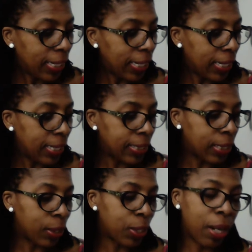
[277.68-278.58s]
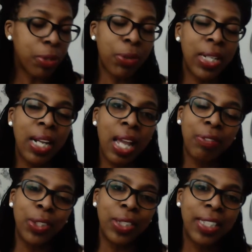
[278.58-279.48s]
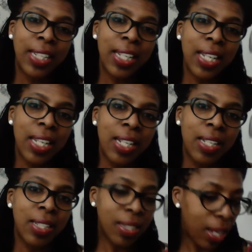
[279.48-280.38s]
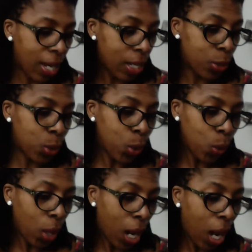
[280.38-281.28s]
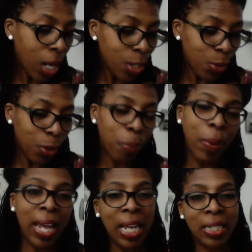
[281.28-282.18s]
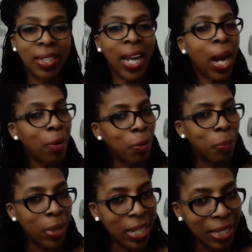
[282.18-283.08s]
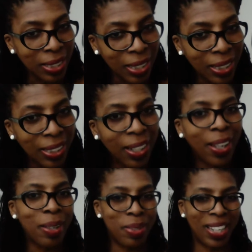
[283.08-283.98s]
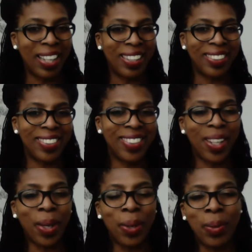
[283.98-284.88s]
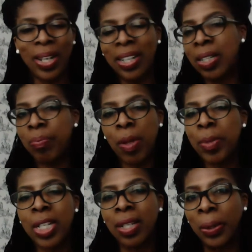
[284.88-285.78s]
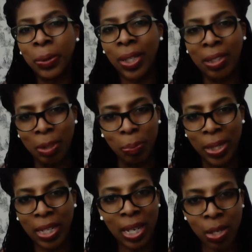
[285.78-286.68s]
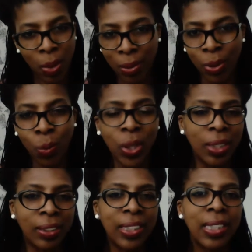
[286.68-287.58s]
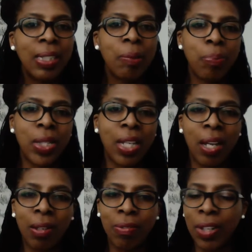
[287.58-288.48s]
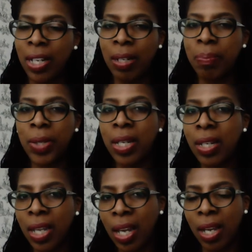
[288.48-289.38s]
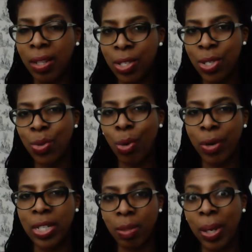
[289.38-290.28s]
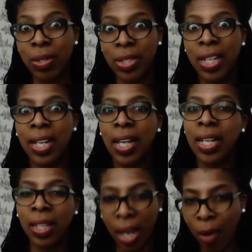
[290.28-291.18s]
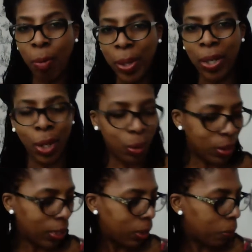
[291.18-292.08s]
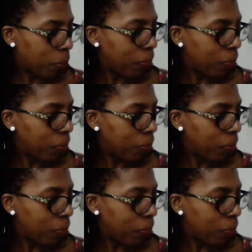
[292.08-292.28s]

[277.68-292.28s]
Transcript: And chapter 11 is a 200-bed Caribbean hotel. So, I mean, the hotel could be anywhere in the world, but I've in here the story is about a Caribbean hotel.